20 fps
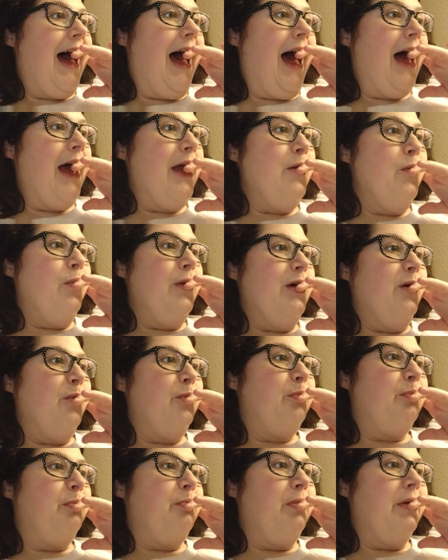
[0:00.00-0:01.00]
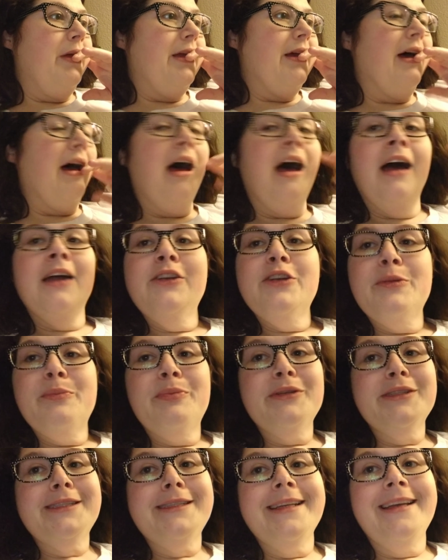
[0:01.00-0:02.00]
I will be one hundred
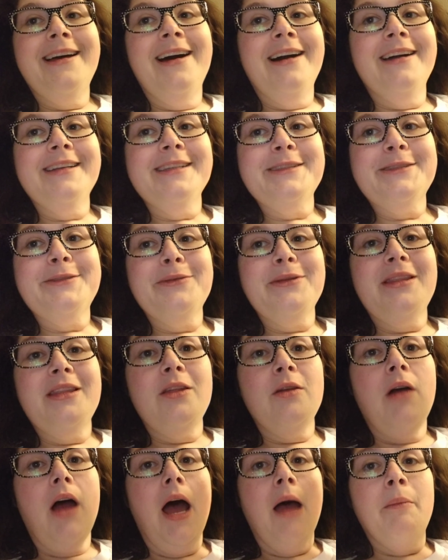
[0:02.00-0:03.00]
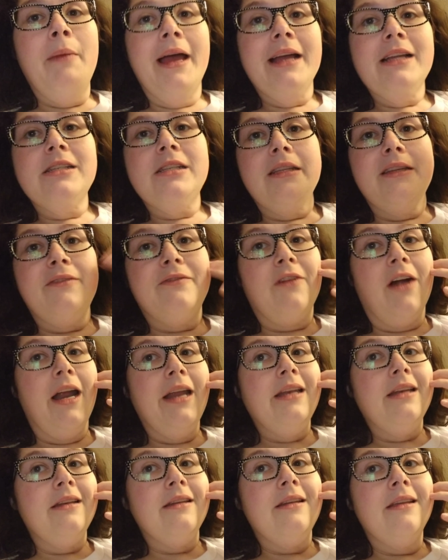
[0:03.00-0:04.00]
percent honest with you. I'm actually
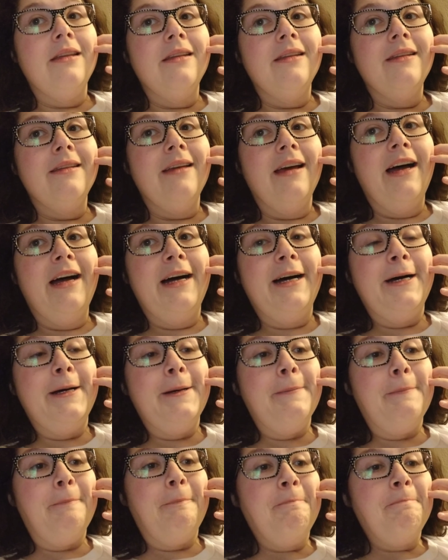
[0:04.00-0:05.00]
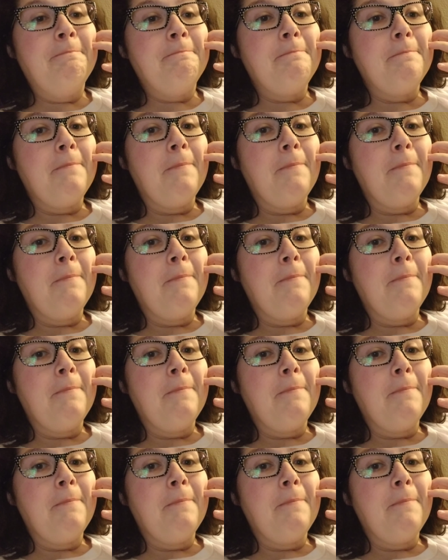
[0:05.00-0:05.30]
frightened. Um,